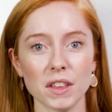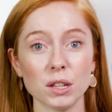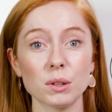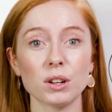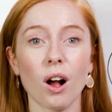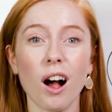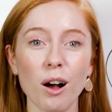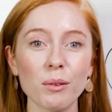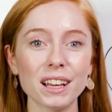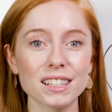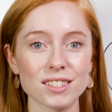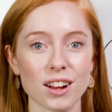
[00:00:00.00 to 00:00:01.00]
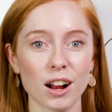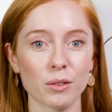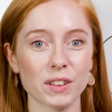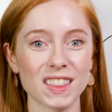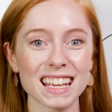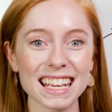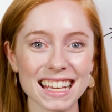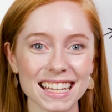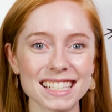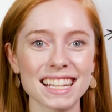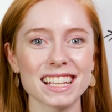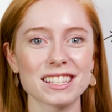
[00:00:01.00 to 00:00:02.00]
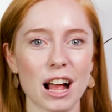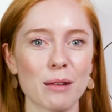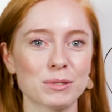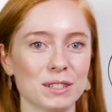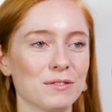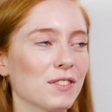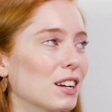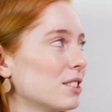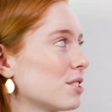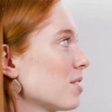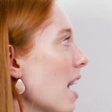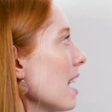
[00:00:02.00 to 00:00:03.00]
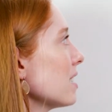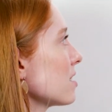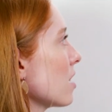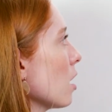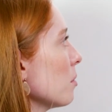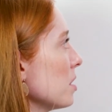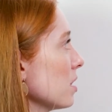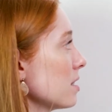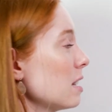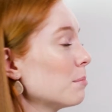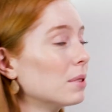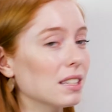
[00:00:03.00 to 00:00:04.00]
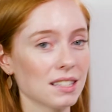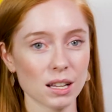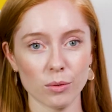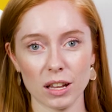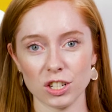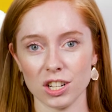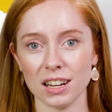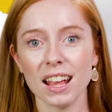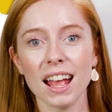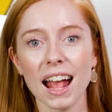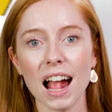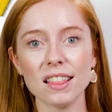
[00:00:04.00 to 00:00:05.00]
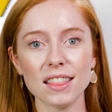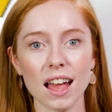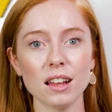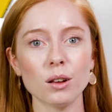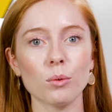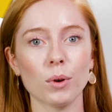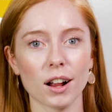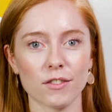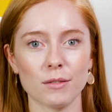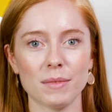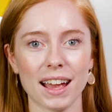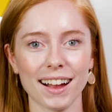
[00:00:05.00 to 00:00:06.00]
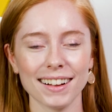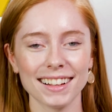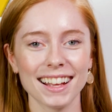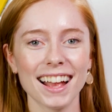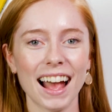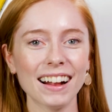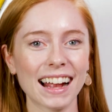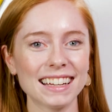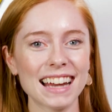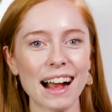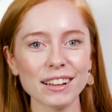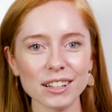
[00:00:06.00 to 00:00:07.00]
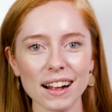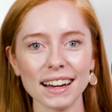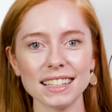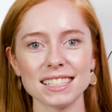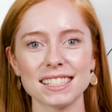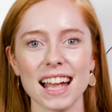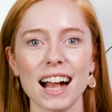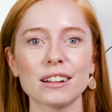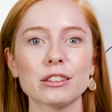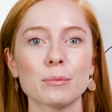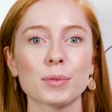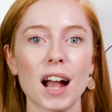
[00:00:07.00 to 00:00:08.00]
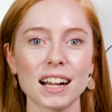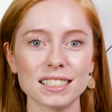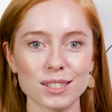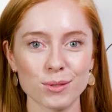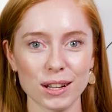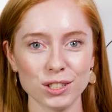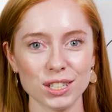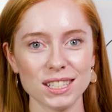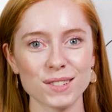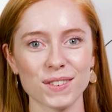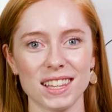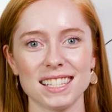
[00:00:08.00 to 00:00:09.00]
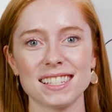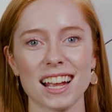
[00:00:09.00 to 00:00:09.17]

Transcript: that you can always start with the easiest option first, right? Start with your simplest equation and then work from there. All right, now you're ready to tackle the practice questions for this